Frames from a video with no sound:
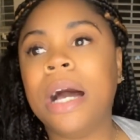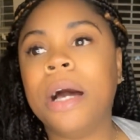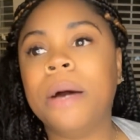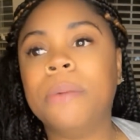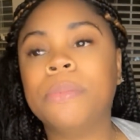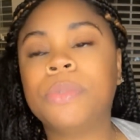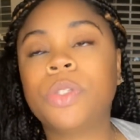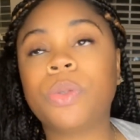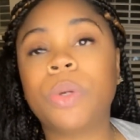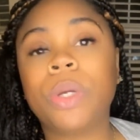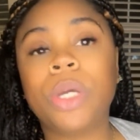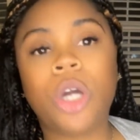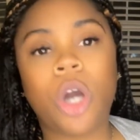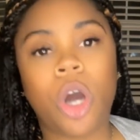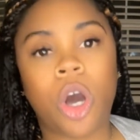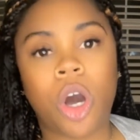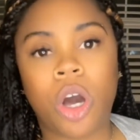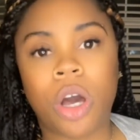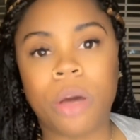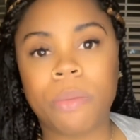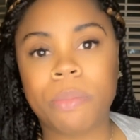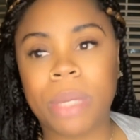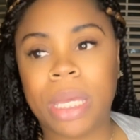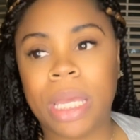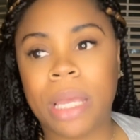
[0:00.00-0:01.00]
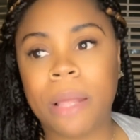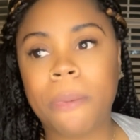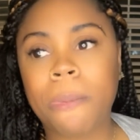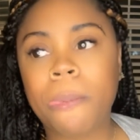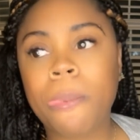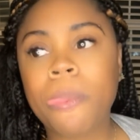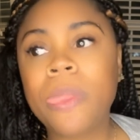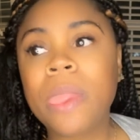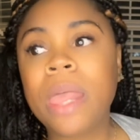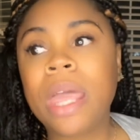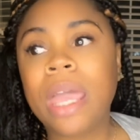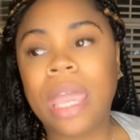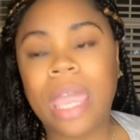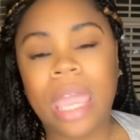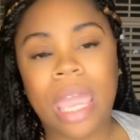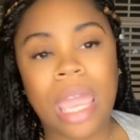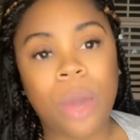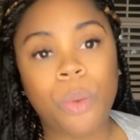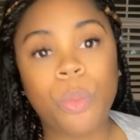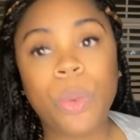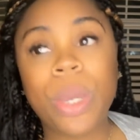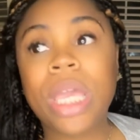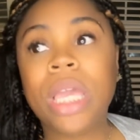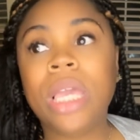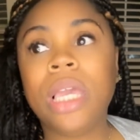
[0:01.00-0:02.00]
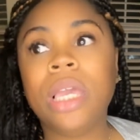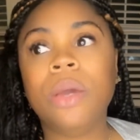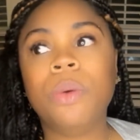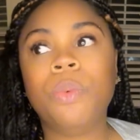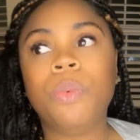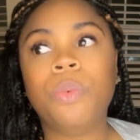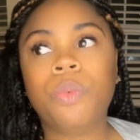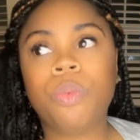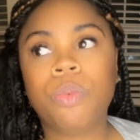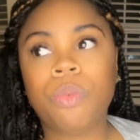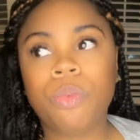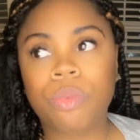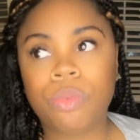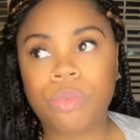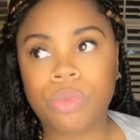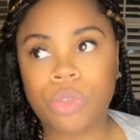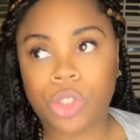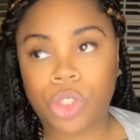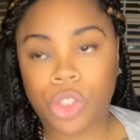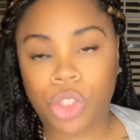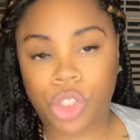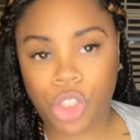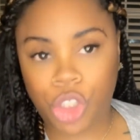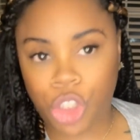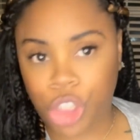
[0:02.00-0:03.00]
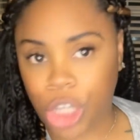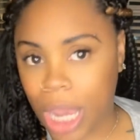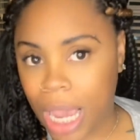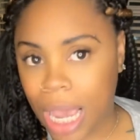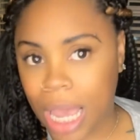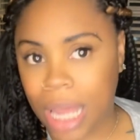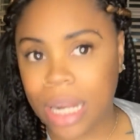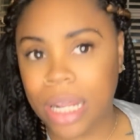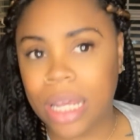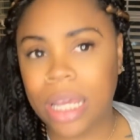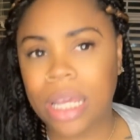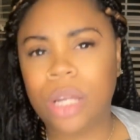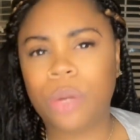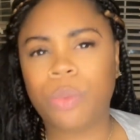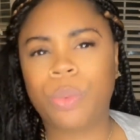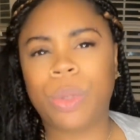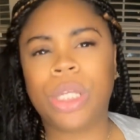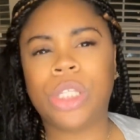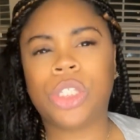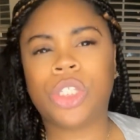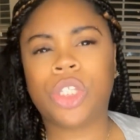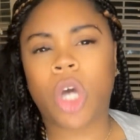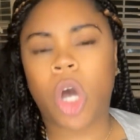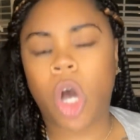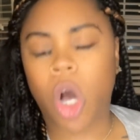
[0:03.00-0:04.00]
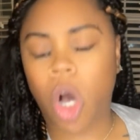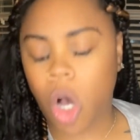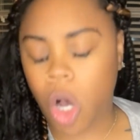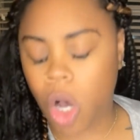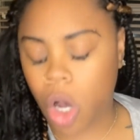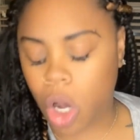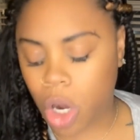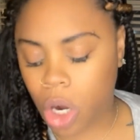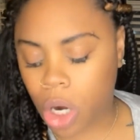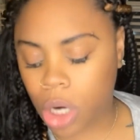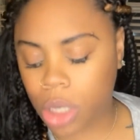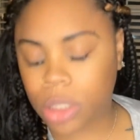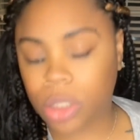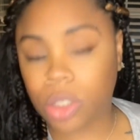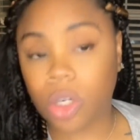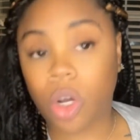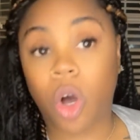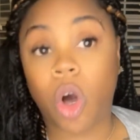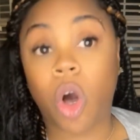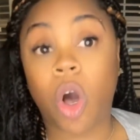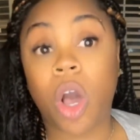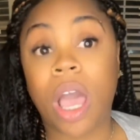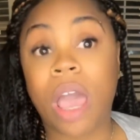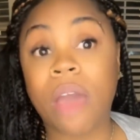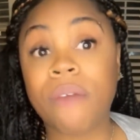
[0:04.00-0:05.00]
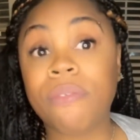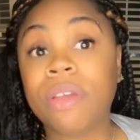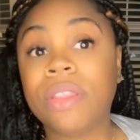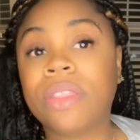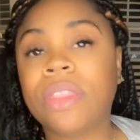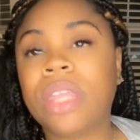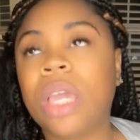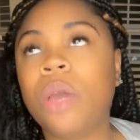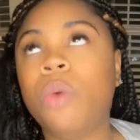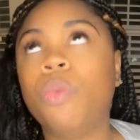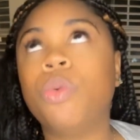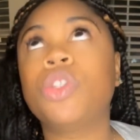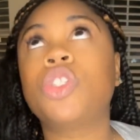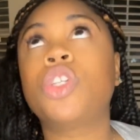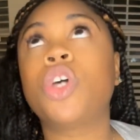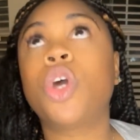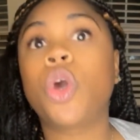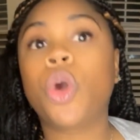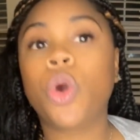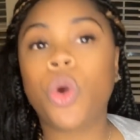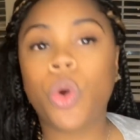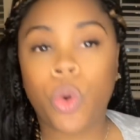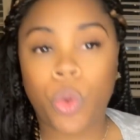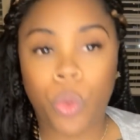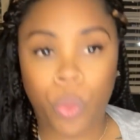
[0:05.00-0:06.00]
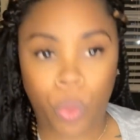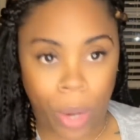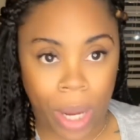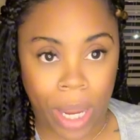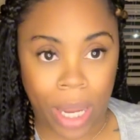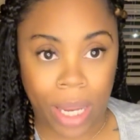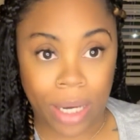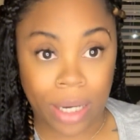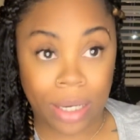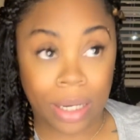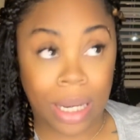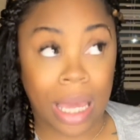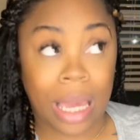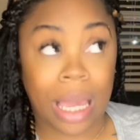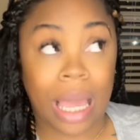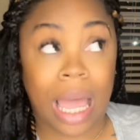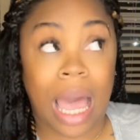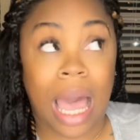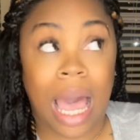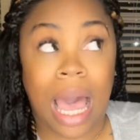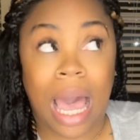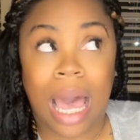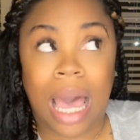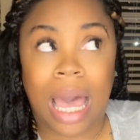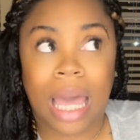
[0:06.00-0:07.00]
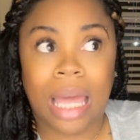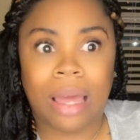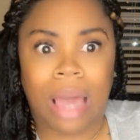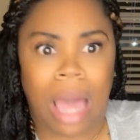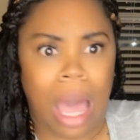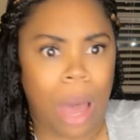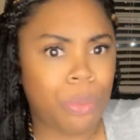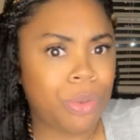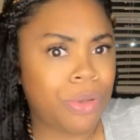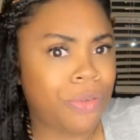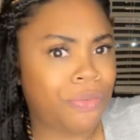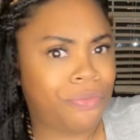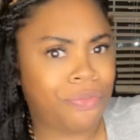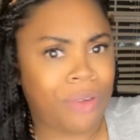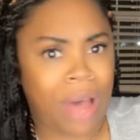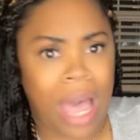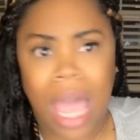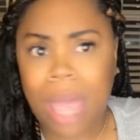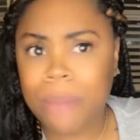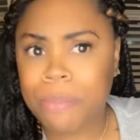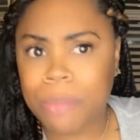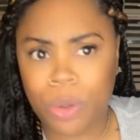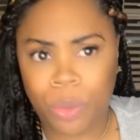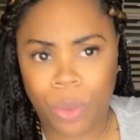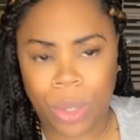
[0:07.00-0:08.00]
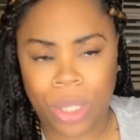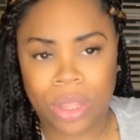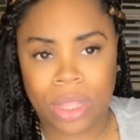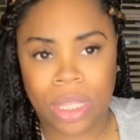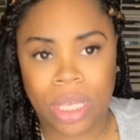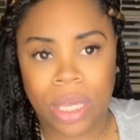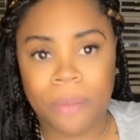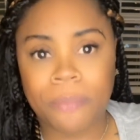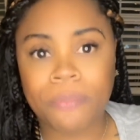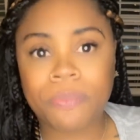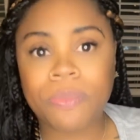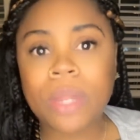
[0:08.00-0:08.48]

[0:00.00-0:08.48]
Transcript: So he called me and we chatted. We talked. Everything was great. Like I was vibing with it.